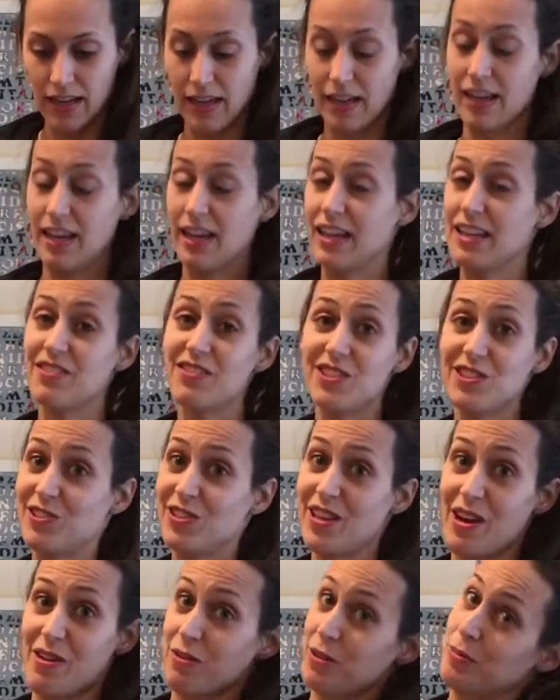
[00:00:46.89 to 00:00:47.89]
And I even do
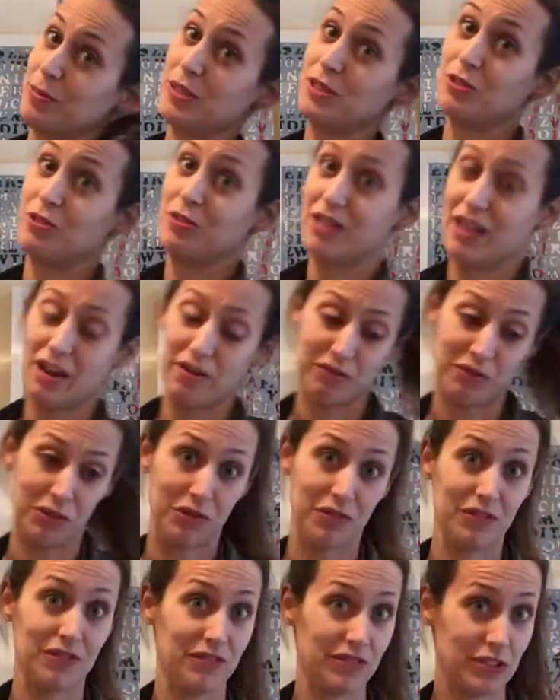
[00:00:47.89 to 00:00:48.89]
that with my 2.5-year-old.